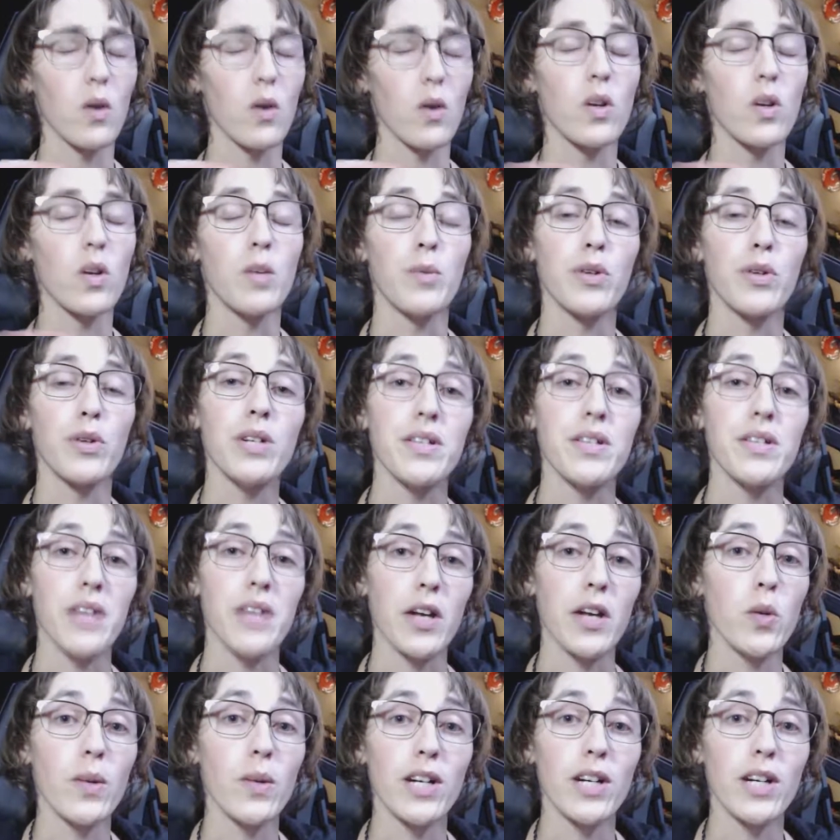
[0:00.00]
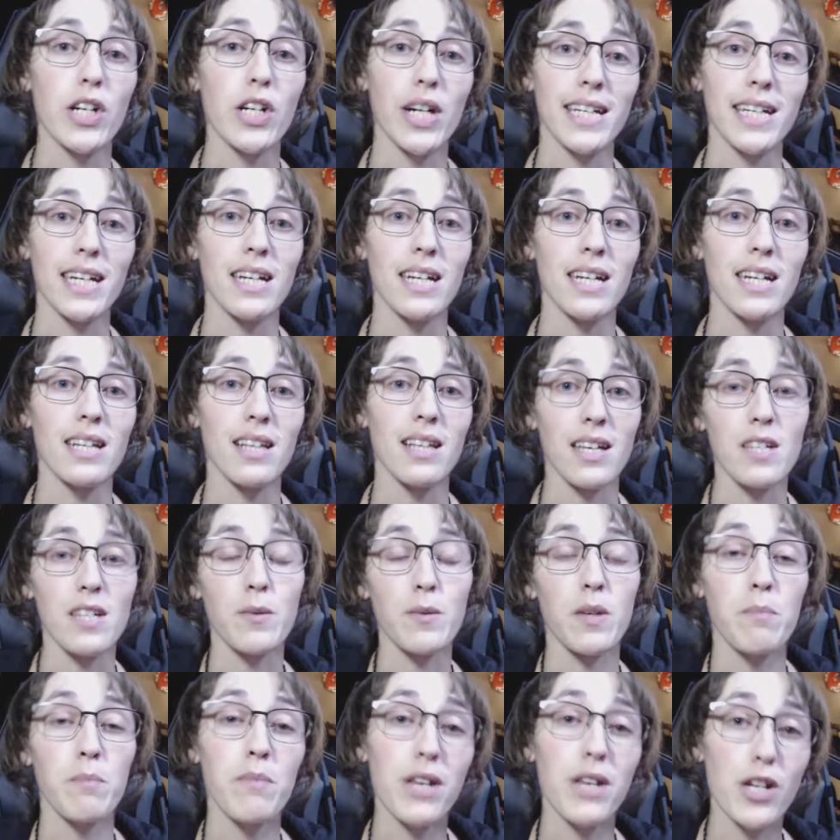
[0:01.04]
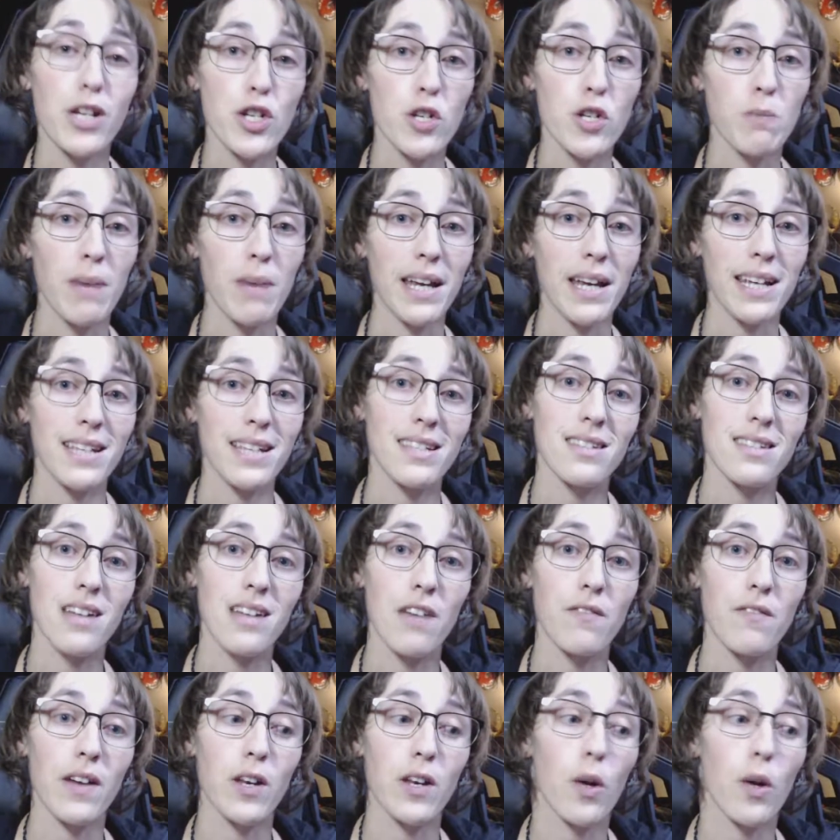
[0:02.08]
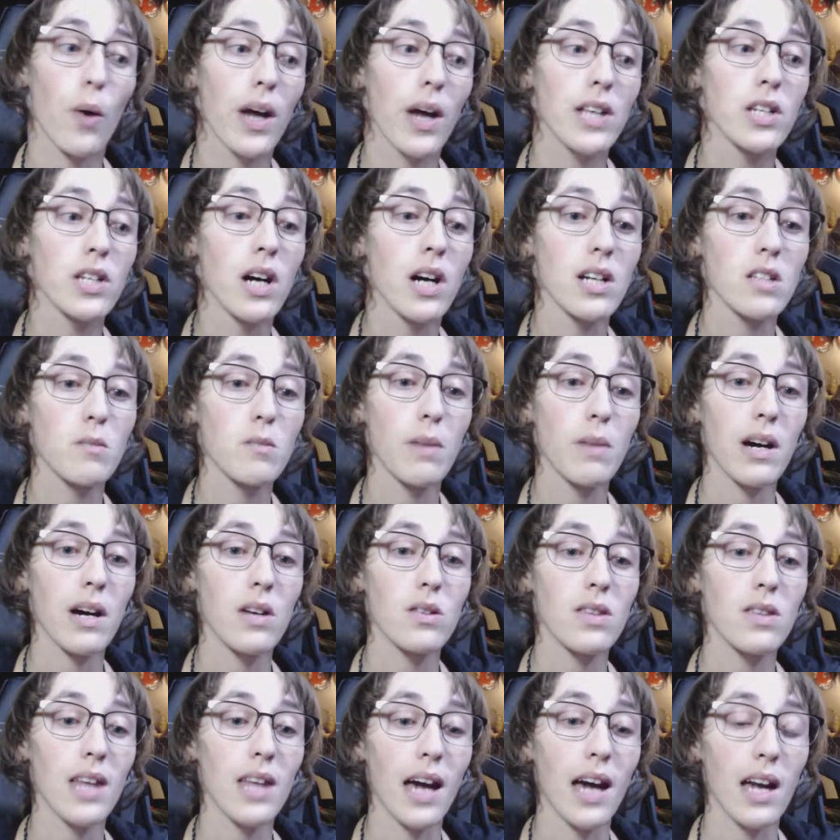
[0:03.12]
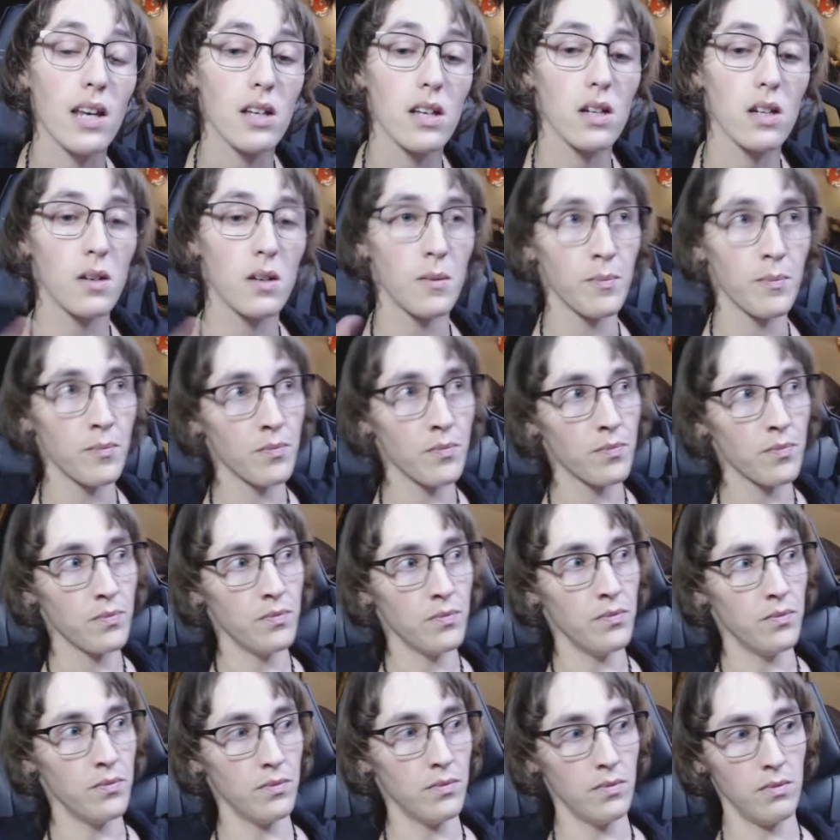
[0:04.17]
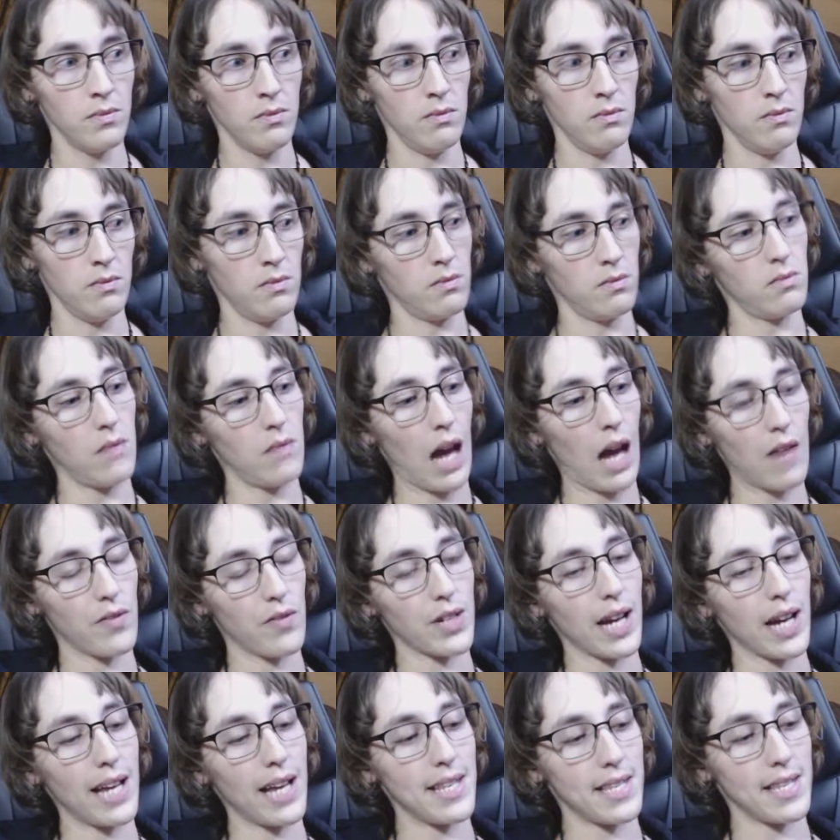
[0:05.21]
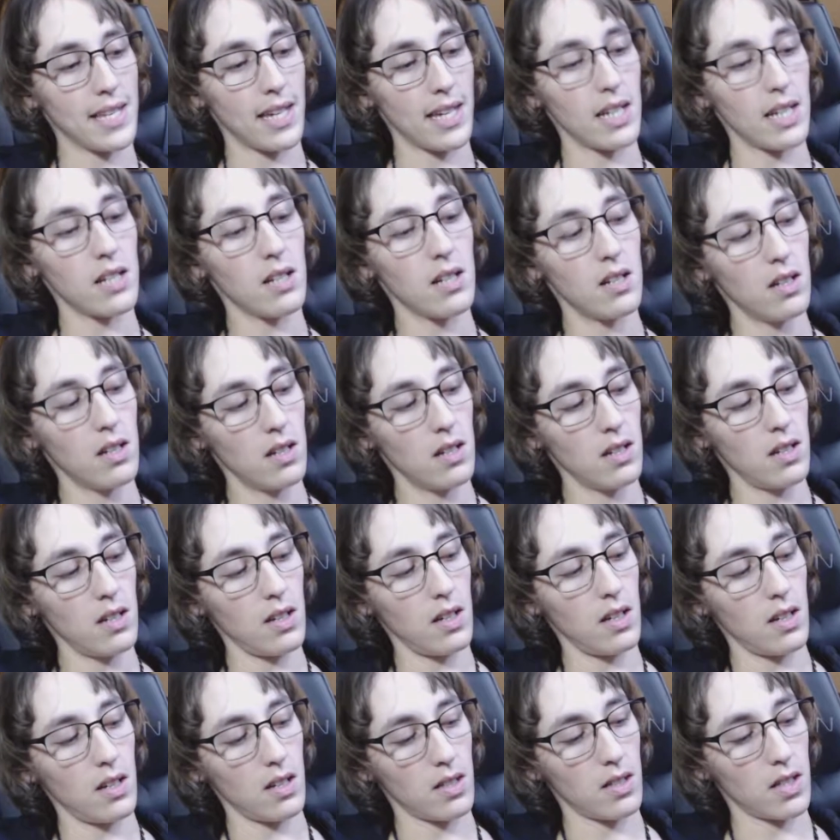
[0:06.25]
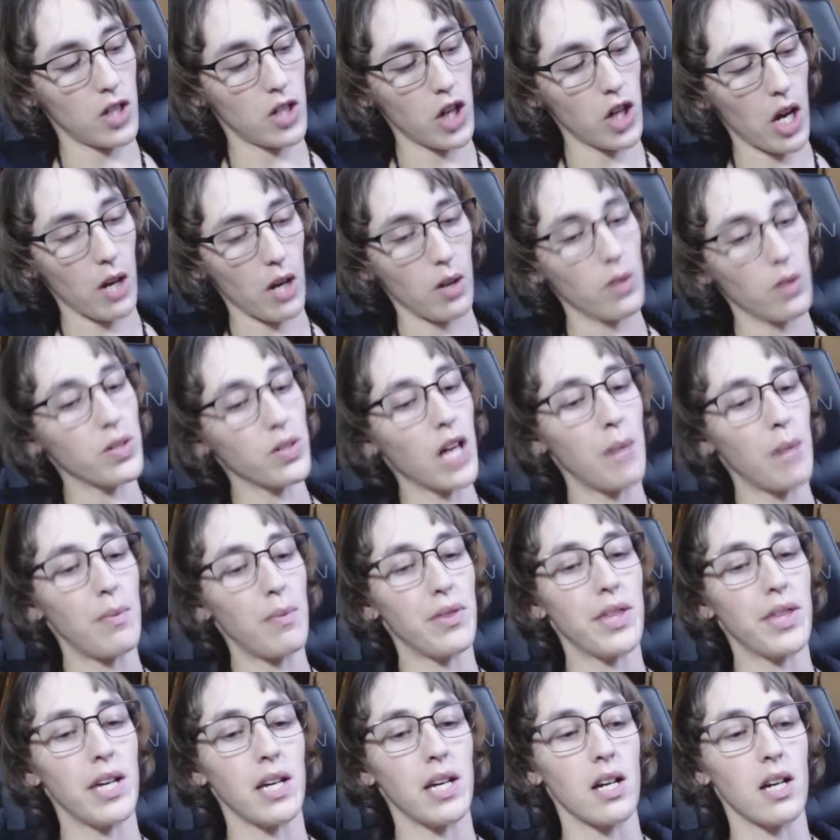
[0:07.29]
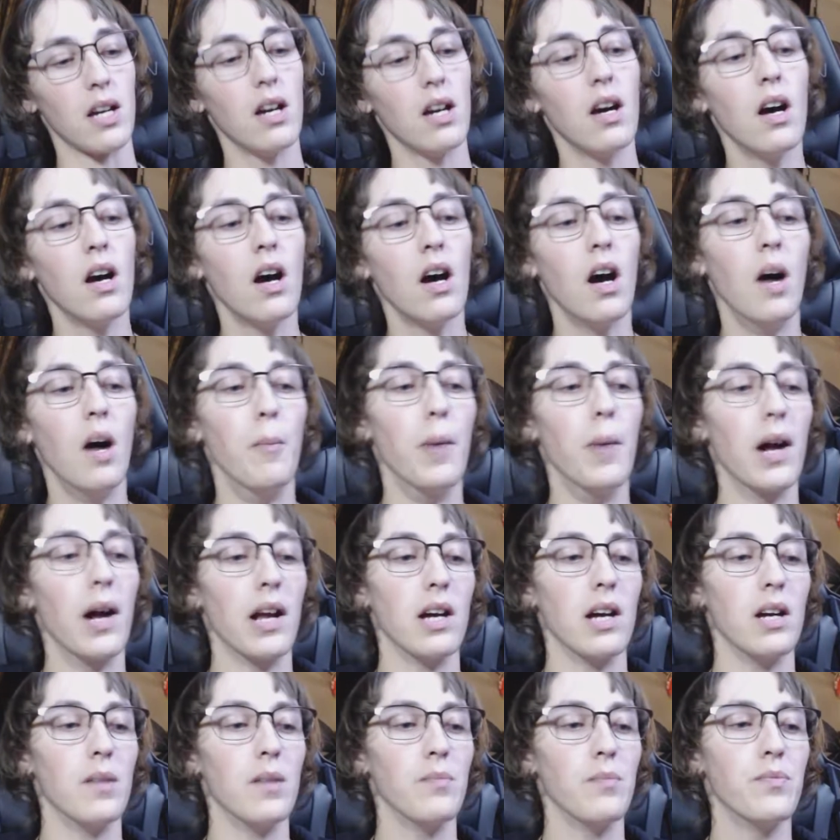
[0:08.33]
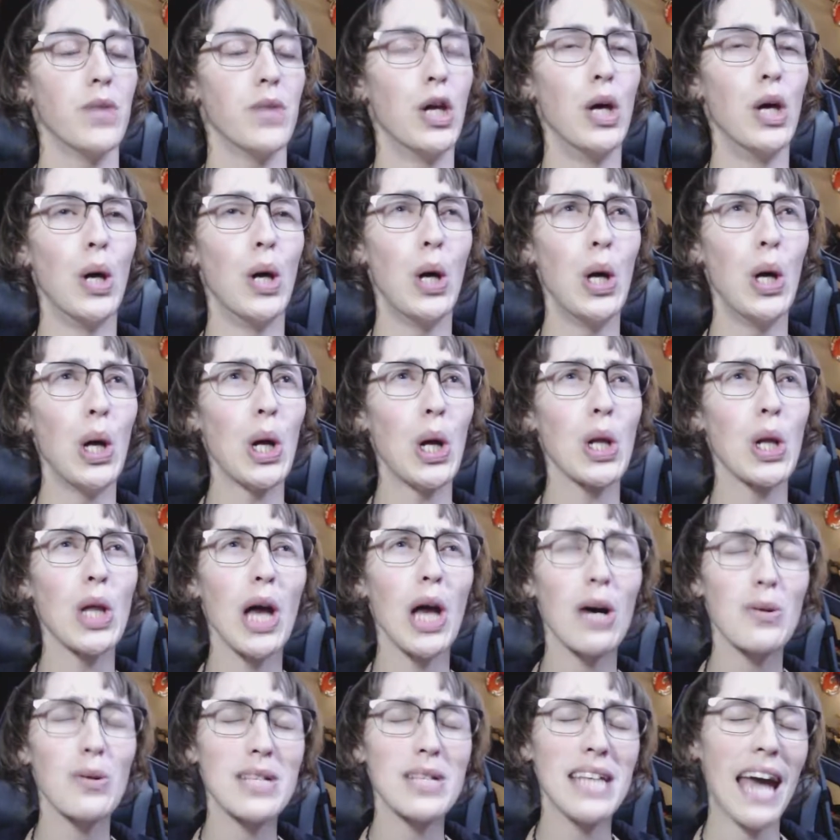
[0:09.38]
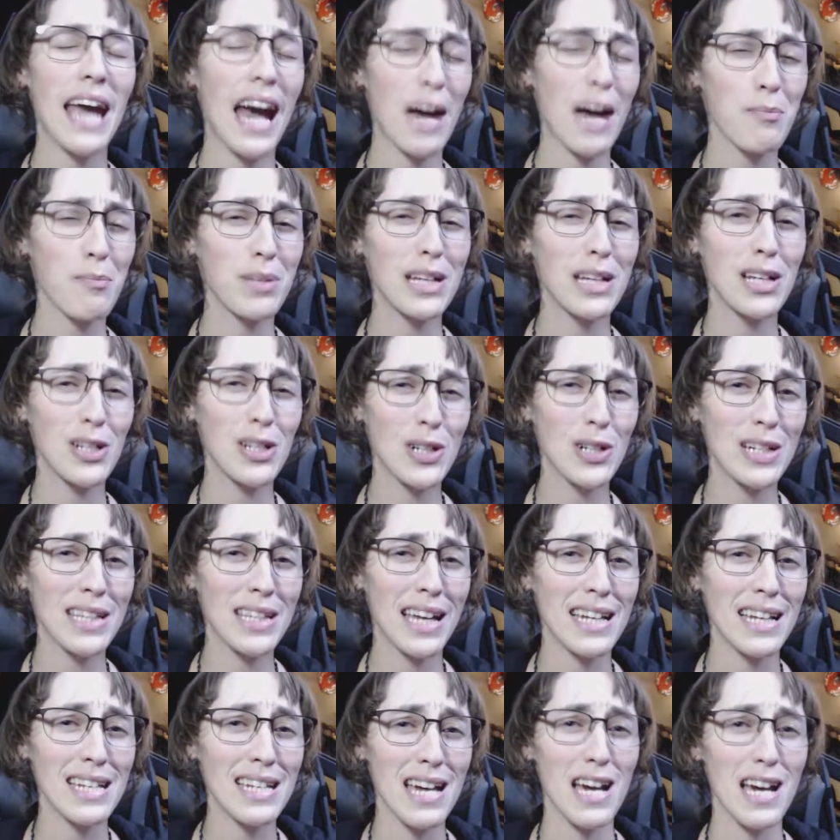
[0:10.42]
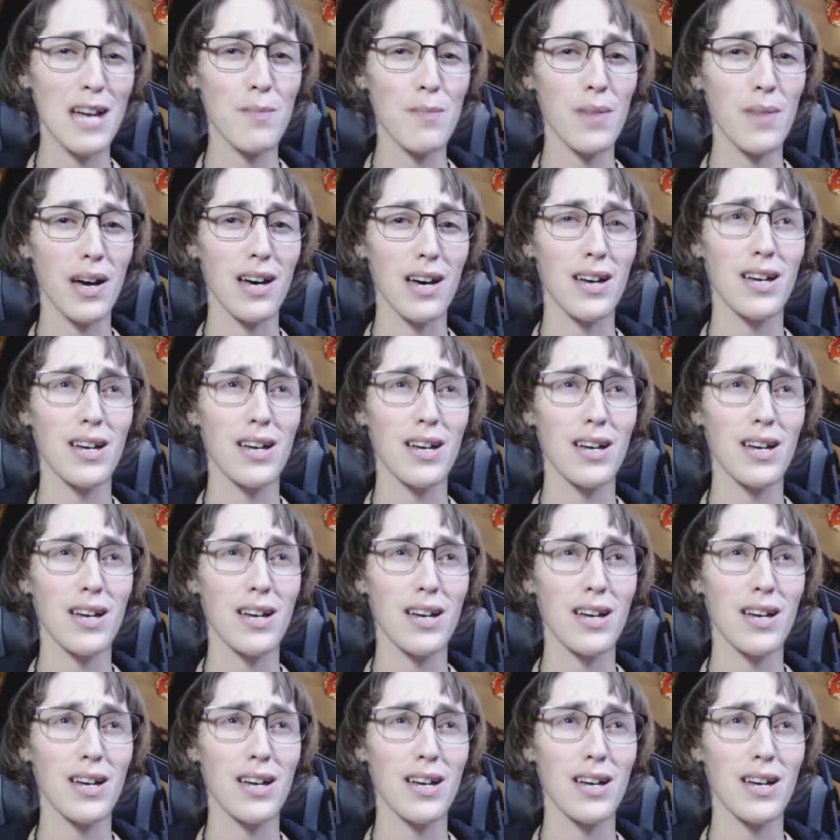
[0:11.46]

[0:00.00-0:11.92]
Goal number 3 is I do want to try to get like some of the miniature painting stuff. I know I talked about that, advertising it in the channel type of thing, but a lot was happening during that time.